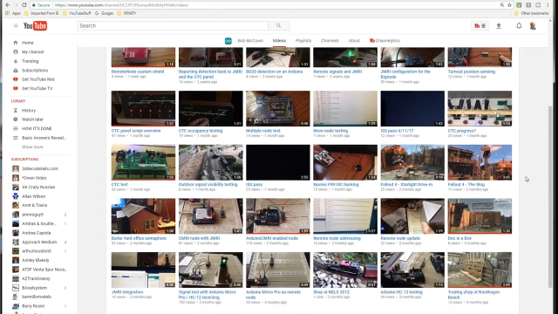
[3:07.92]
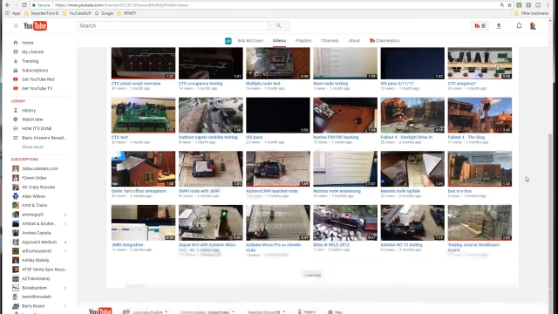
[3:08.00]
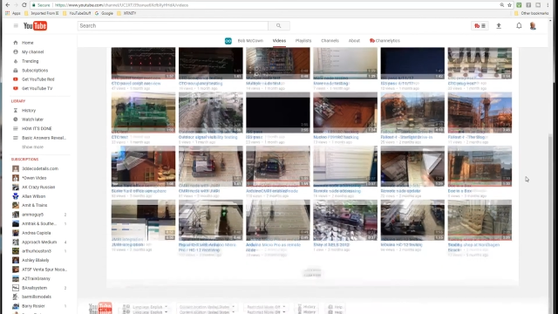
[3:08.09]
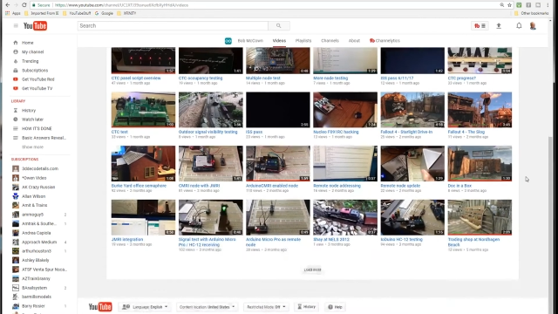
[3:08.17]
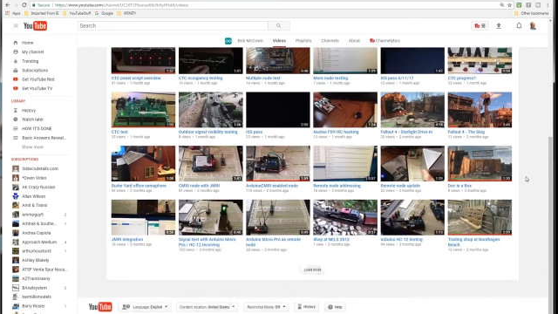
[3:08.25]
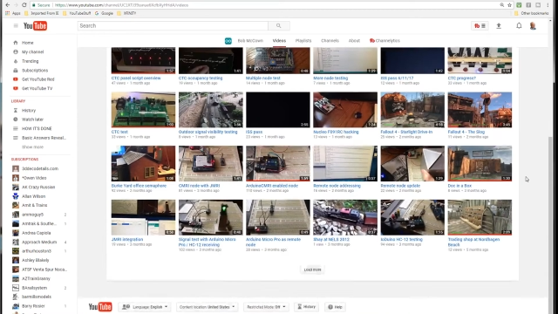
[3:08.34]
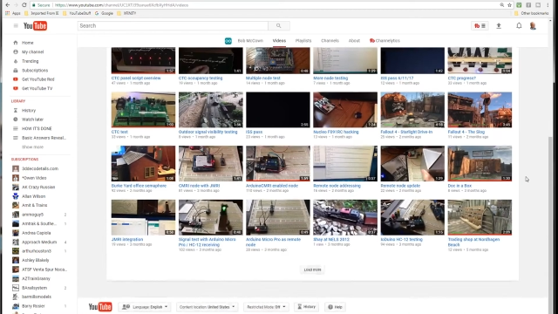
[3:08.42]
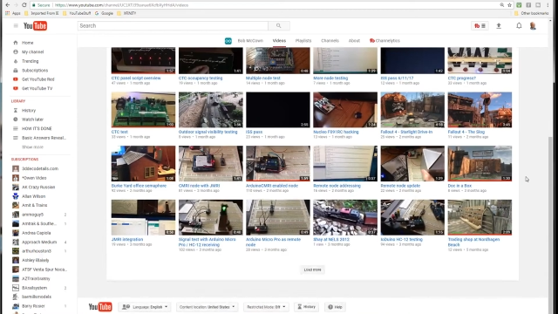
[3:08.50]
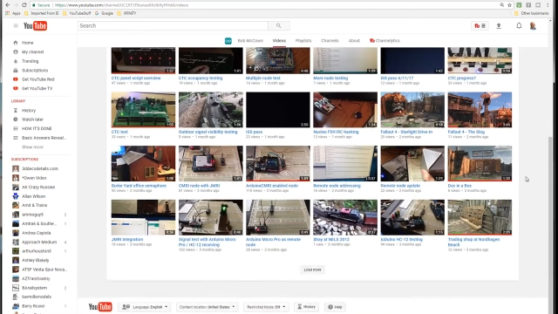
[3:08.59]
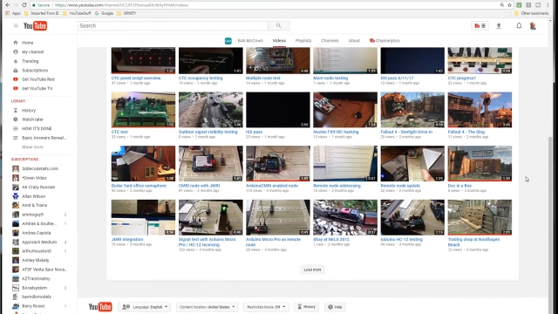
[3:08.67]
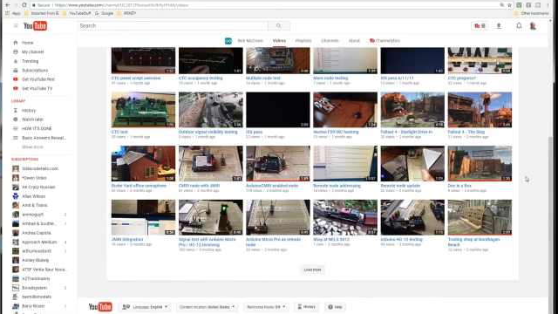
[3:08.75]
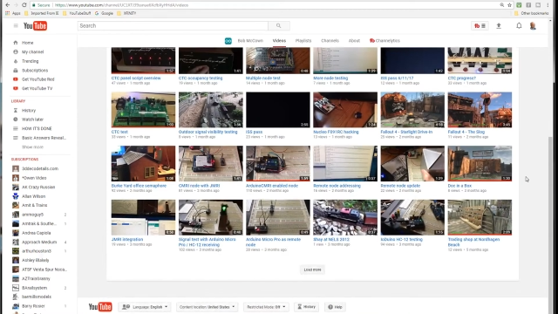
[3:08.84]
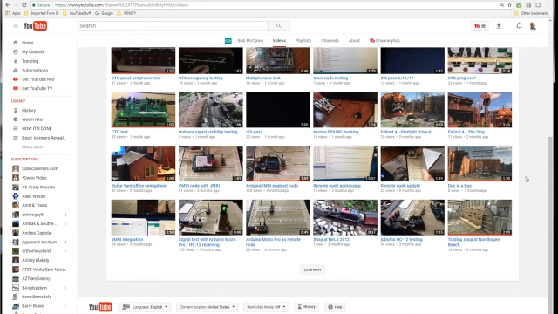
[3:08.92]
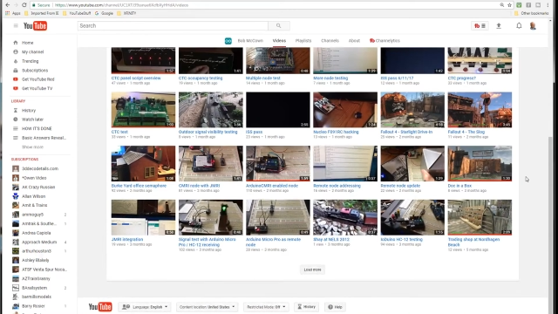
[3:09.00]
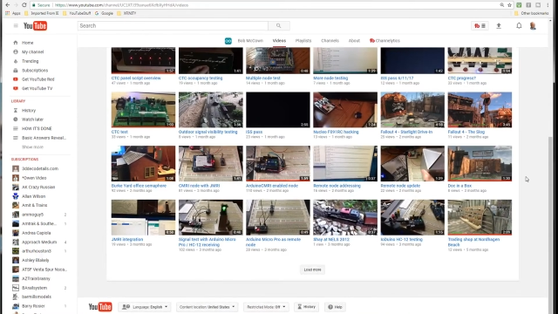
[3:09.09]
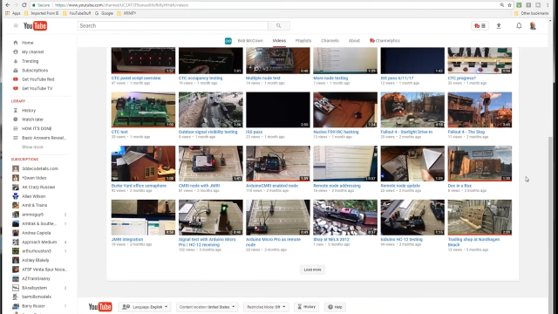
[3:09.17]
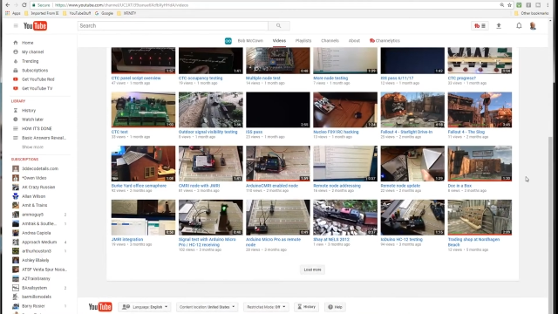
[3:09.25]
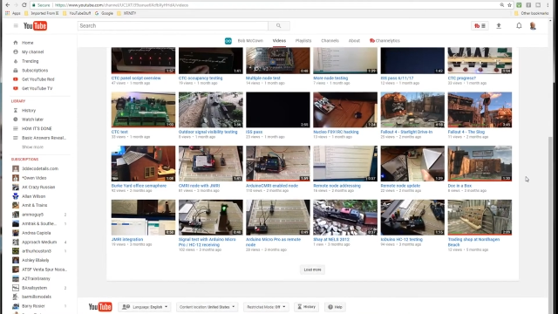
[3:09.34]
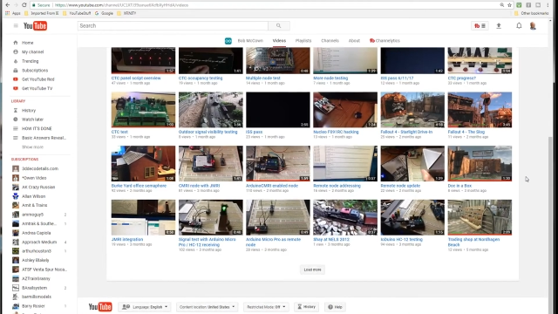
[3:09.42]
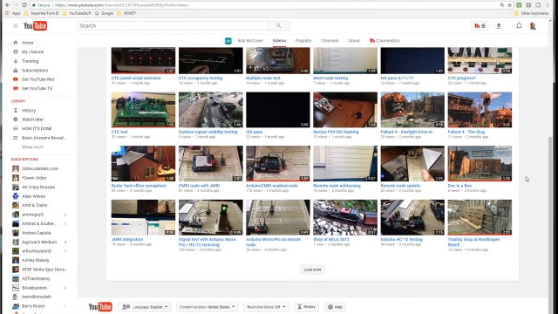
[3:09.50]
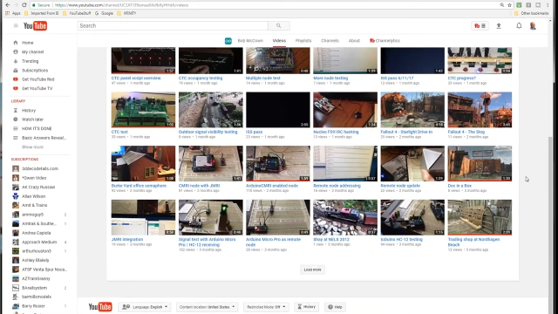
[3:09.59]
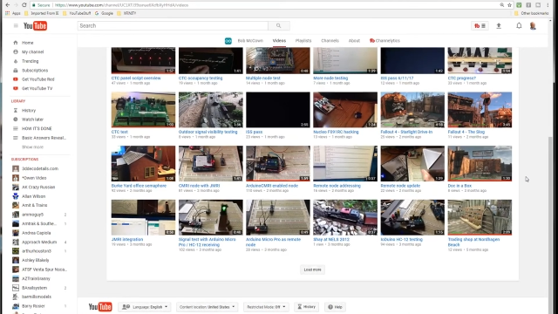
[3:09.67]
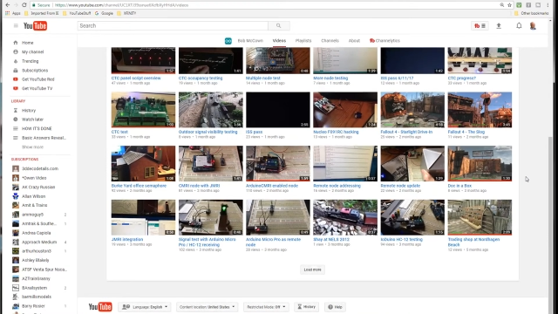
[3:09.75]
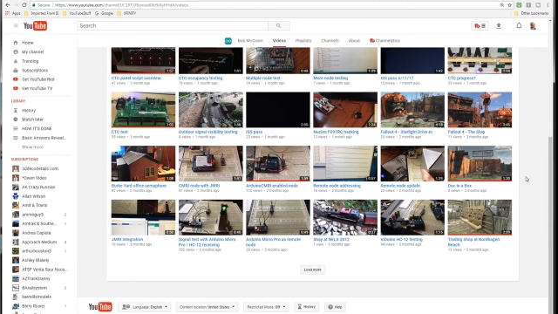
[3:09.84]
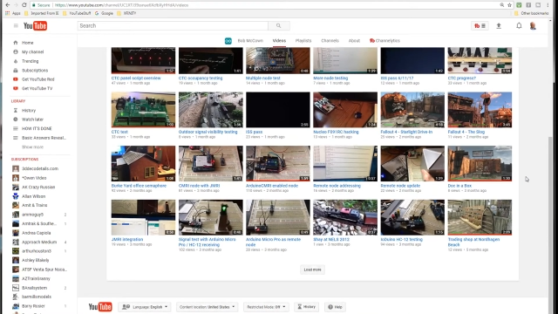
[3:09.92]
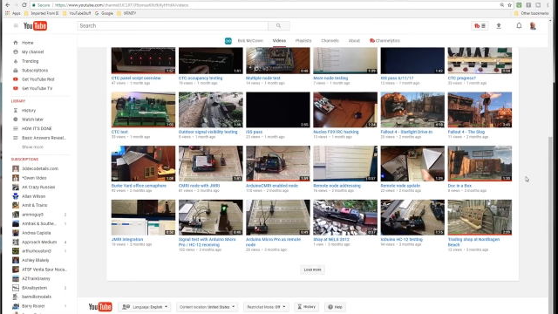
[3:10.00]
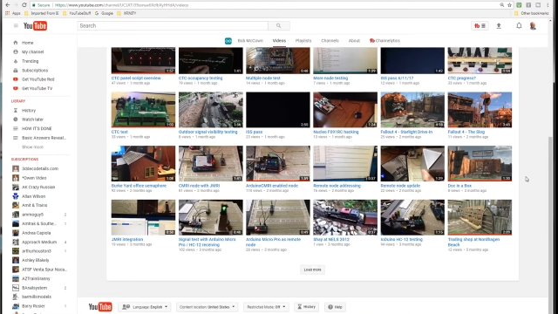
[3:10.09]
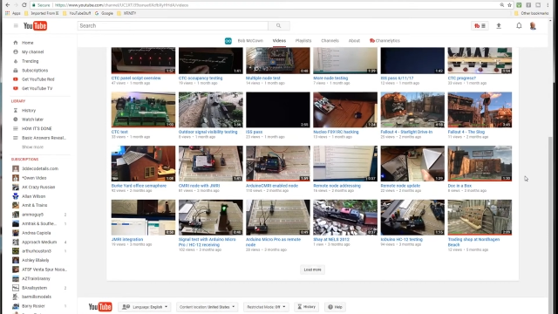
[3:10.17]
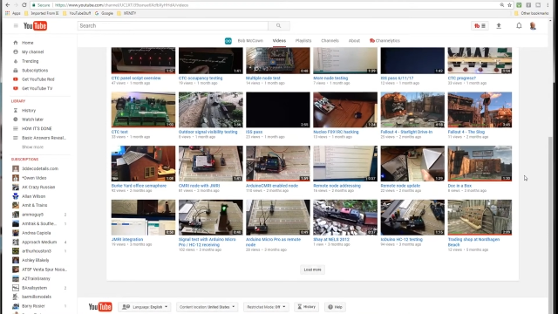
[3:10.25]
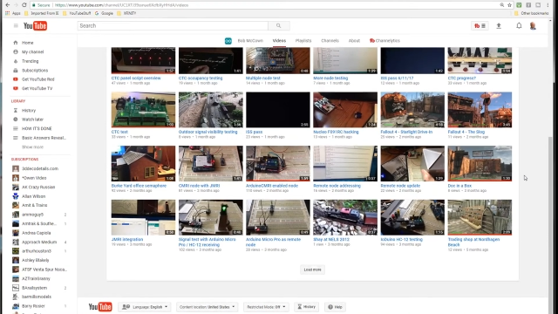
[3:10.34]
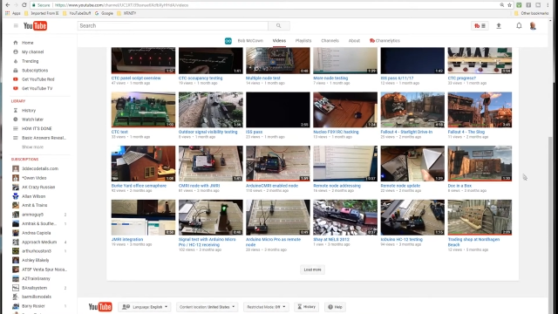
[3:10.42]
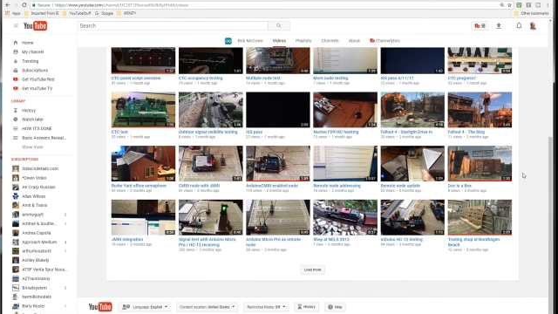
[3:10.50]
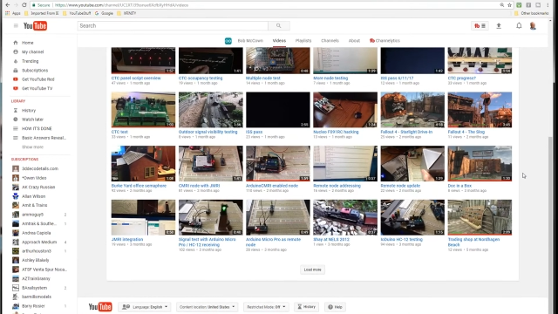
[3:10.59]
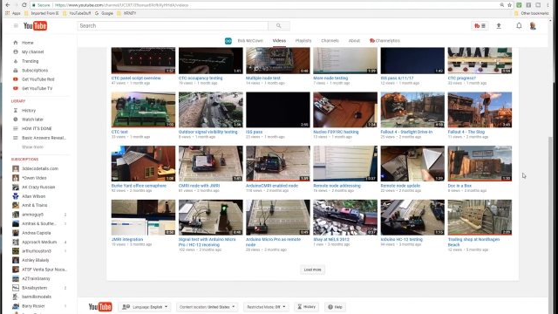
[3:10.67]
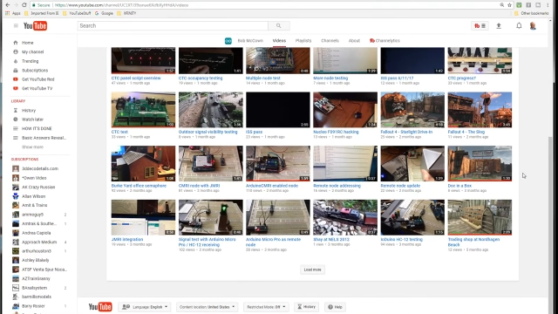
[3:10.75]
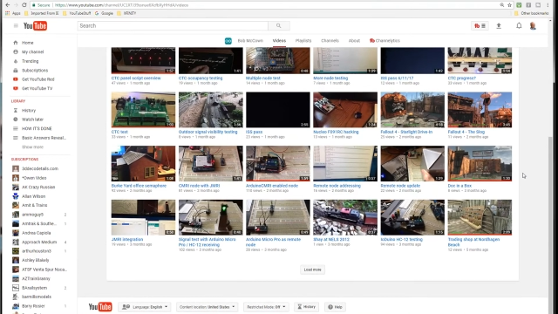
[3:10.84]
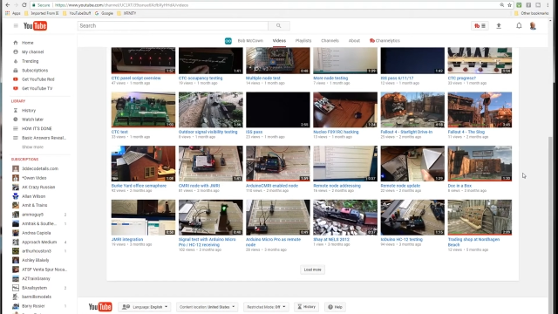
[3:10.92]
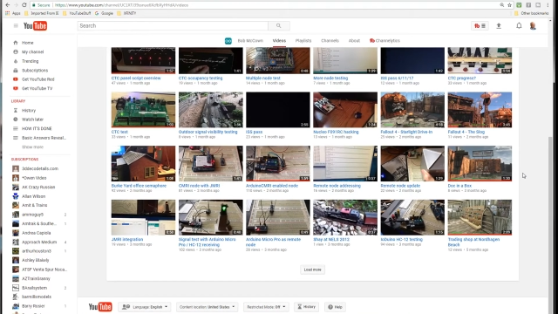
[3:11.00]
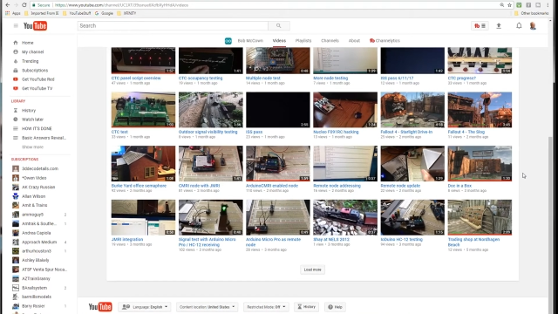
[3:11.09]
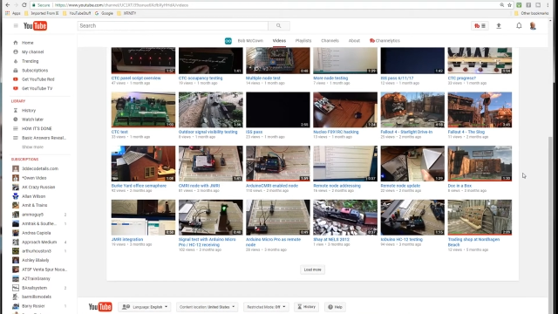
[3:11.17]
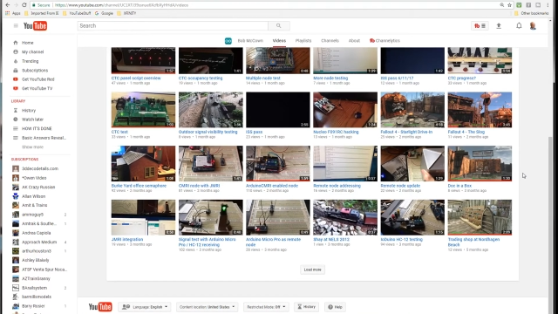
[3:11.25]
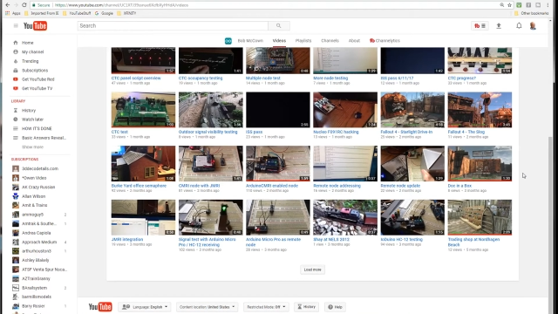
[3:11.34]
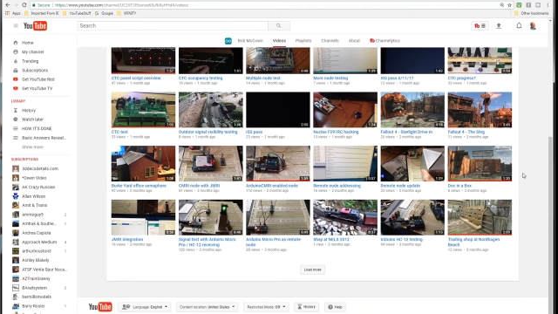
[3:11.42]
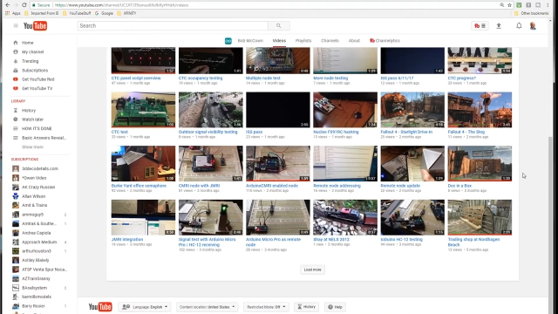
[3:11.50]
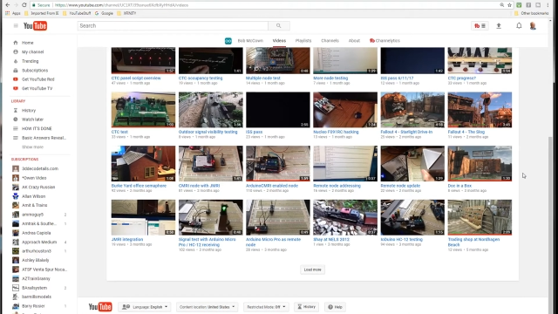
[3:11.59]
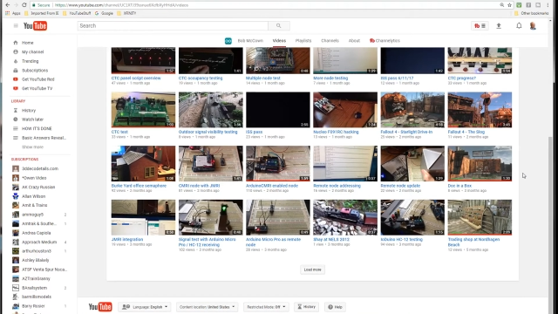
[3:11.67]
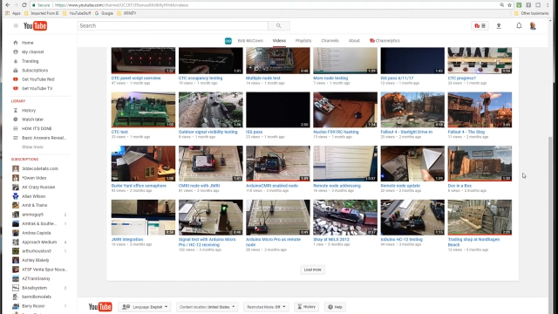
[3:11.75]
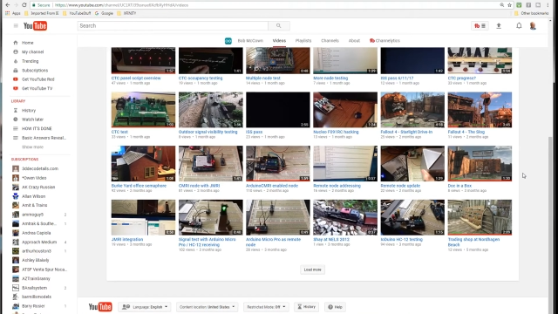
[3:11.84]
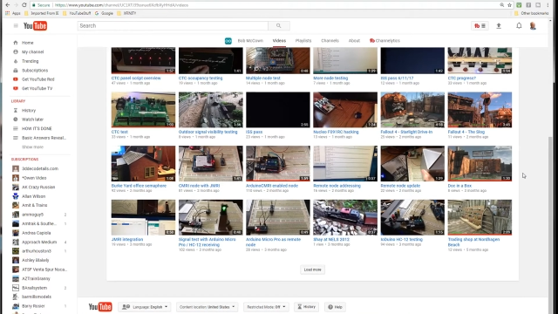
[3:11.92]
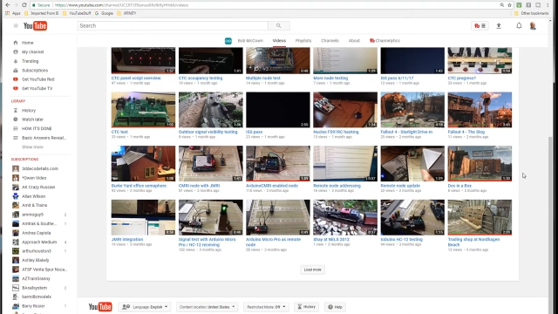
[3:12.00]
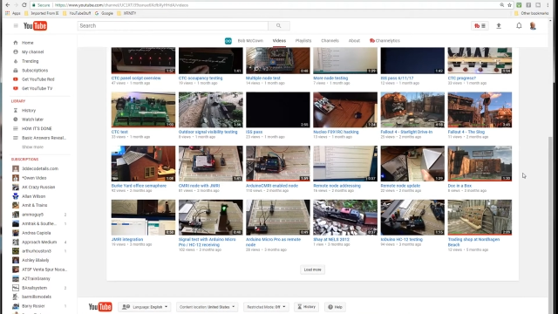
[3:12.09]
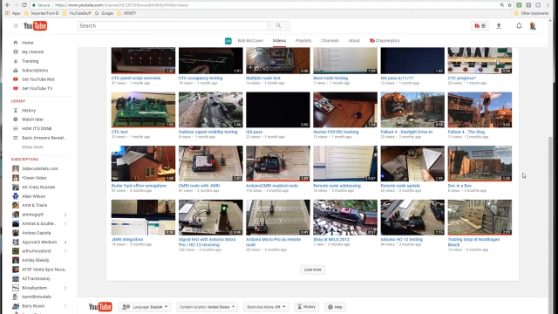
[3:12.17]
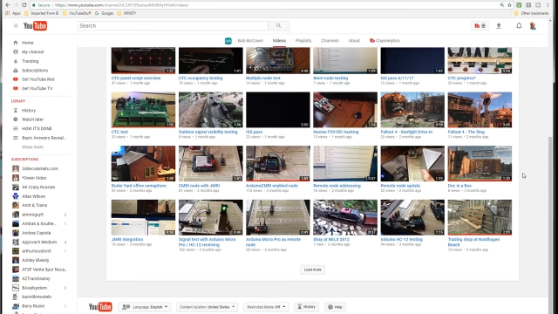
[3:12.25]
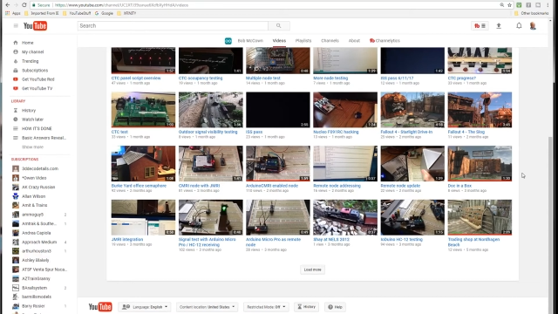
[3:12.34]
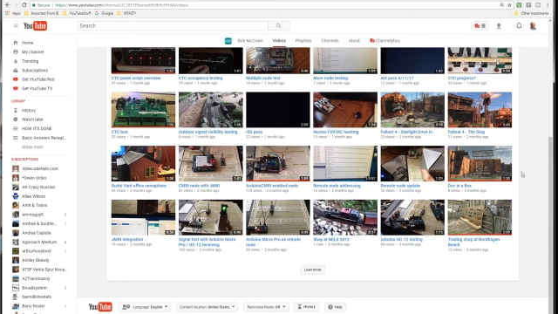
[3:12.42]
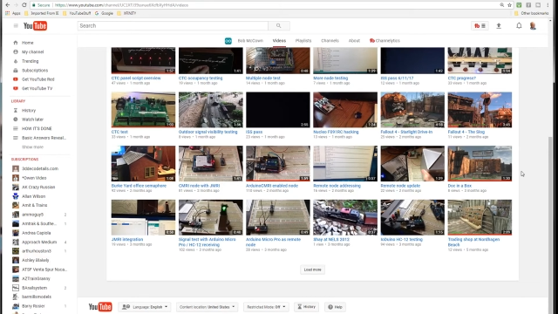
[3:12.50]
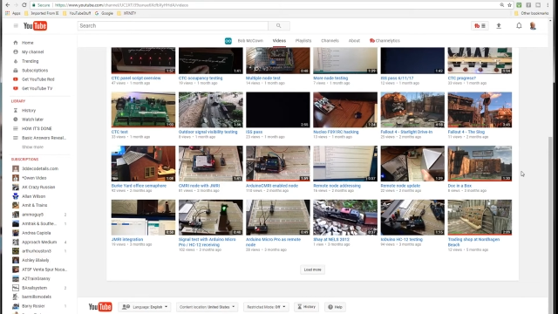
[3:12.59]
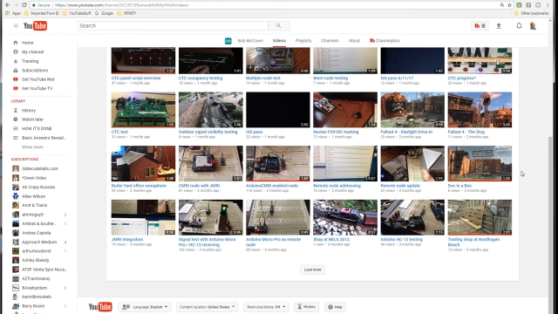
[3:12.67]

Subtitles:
No face is visible, so there are no lips to read.